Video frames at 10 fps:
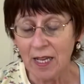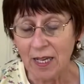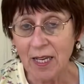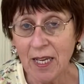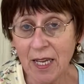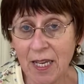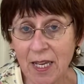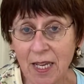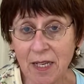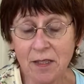
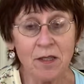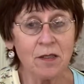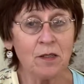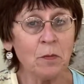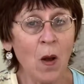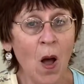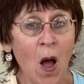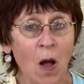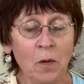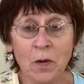It's a
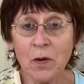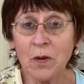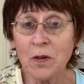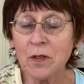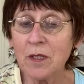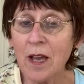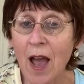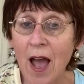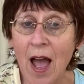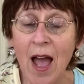small world
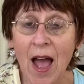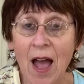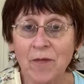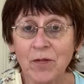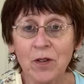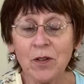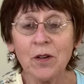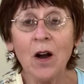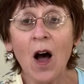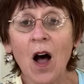
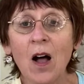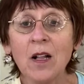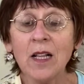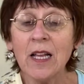after all.